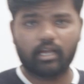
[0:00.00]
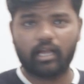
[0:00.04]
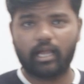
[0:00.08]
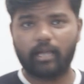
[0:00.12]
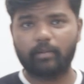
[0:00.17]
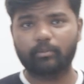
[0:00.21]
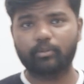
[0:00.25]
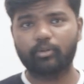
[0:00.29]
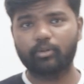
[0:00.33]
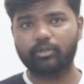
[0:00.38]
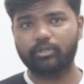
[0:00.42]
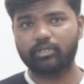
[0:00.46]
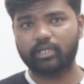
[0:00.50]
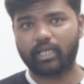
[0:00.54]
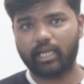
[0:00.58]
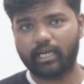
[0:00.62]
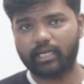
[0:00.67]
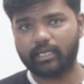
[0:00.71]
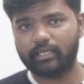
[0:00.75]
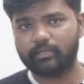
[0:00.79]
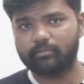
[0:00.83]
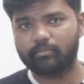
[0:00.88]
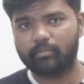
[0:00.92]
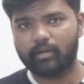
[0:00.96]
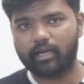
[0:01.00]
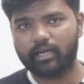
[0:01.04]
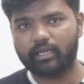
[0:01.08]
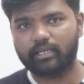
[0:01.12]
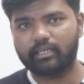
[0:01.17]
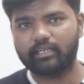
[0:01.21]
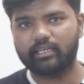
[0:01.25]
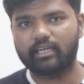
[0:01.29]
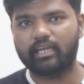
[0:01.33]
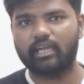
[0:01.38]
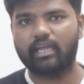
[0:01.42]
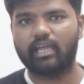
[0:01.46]
I'm going to connect
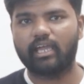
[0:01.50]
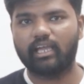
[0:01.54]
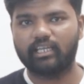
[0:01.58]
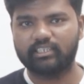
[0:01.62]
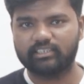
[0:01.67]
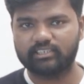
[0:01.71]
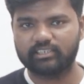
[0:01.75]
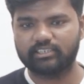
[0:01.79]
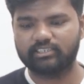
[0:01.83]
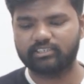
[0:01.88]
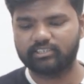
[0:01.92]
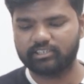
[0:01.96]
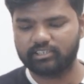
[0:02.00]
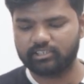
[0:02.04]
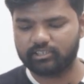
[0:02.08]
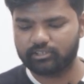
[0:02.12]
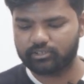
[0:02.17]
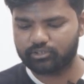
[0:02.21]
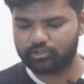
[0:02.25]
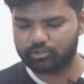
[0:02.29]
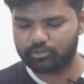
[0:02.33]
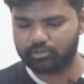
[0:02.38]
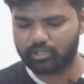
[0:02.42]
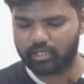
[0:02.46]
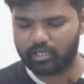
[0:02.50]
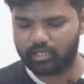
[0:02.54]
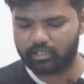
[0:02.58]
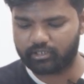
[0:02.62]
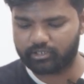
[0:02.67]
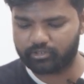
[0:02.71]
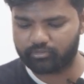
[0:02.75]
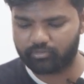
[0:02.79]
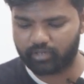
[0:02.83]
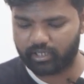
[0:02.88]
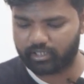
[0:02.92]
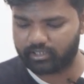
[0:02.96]
my SSD to the
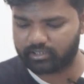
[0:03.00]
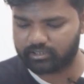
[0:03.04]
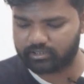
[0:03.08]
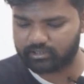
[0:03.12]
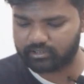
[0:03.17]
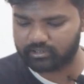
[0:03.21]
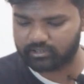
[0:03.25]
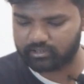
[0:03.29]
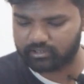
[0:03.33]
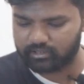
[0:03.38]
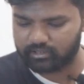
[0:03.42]
device